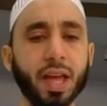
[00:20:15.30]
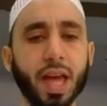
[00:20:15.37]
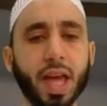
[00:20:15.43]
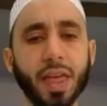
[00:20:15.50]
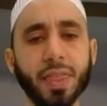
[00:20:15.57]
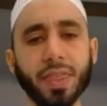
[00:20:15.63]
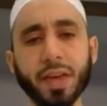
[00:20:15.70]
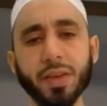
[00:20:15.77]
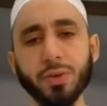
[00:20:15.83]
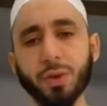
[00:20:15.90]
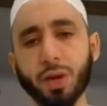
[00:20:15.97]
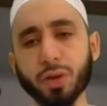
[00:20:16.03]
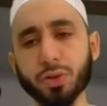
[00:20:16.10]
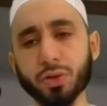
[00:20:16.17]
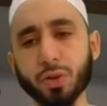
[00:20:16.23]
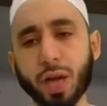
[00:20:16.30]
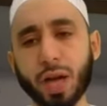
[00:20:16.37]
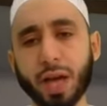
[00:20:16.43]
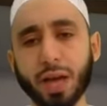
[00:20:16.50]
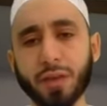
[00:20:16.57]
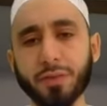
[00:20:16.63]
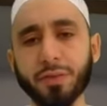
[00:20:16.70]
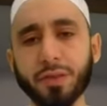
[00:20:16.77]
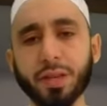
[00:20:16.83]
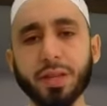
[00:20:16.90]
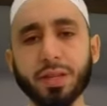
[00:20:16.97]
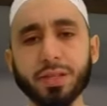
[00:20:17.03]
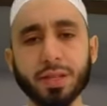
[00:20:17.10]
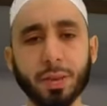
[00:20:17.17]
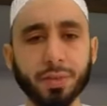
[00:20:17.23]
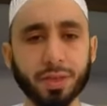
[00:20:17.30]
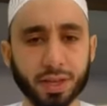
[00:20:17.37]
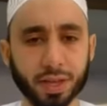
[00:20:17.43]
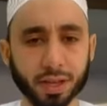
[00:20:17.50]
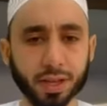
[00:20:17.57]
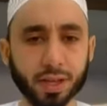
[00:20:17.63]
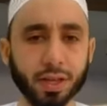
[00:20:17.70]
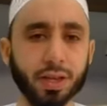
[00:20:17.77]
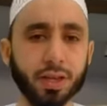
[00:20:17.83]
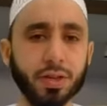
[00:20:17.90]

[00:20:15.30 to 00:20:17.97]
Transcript: And that you also have something,